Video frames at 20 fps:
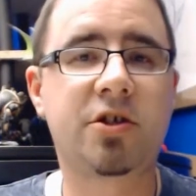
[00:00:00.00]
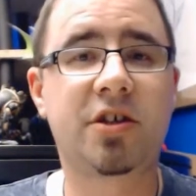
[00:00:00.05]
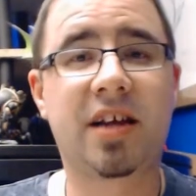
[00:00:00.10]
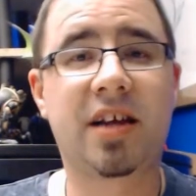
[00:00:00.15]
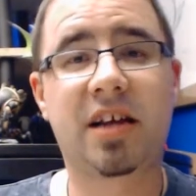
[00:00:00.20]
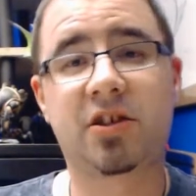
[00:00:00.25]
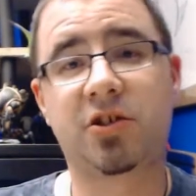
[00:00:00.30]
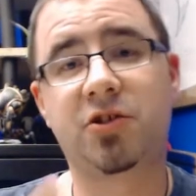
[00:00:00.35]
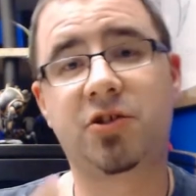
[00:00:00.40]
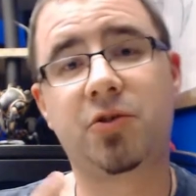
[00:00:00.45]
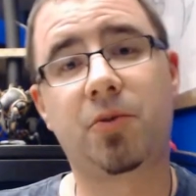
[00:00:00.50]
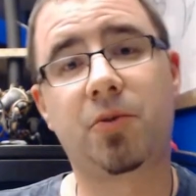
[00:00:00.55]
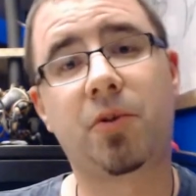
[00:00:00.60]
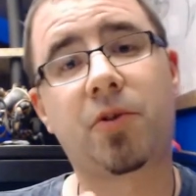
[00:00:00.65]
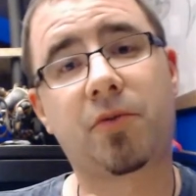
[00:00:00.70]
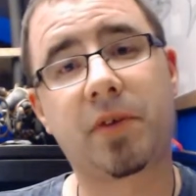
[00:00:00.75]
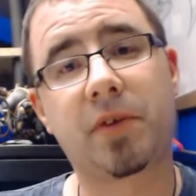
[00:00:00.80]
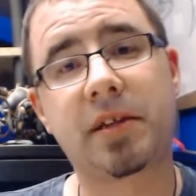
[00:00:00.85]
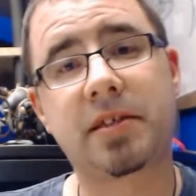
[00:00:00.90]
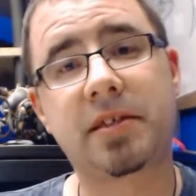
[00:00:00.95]
she can actually shoot
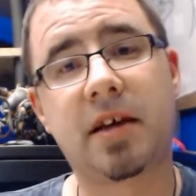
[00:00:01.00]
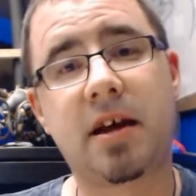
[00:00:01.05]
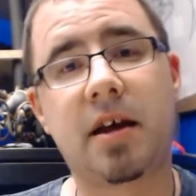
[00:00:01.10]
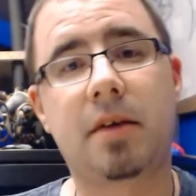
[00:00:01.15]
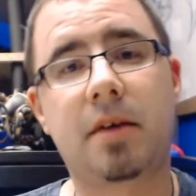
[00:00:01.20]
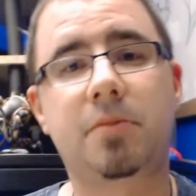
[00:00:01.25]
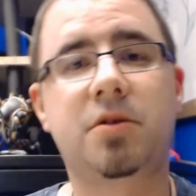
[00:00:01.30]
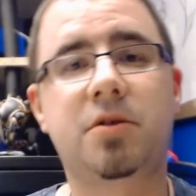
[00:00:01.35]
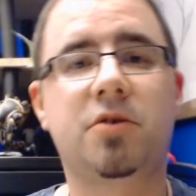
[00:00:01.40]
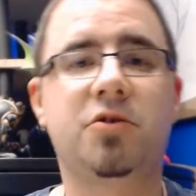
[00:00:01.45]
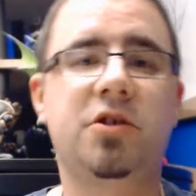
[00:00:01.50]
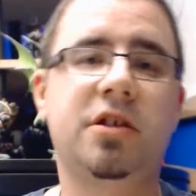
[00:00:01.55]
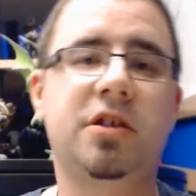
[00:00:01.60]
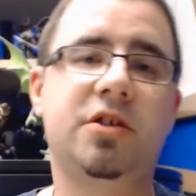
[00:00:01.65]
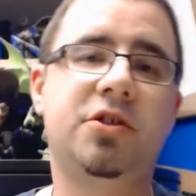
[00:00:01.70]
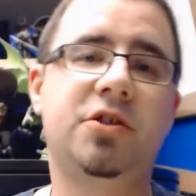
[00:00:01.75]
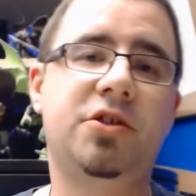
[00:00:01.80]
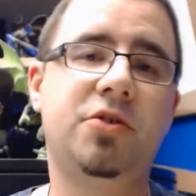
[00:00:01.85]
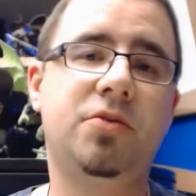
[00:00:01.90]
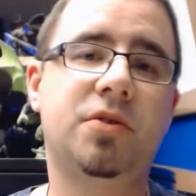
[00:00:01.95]
3 times. So she
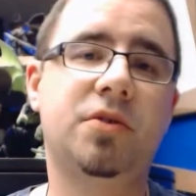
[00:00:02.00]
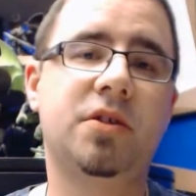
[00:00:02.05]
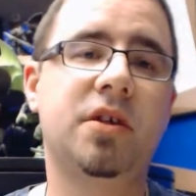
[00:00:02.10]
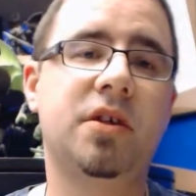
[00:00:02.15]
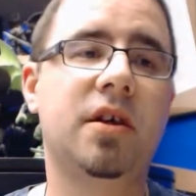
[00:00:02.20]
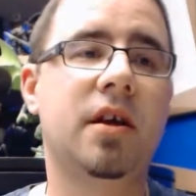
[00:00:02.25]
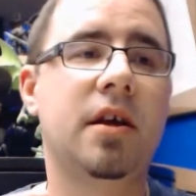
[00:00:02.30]
can shoot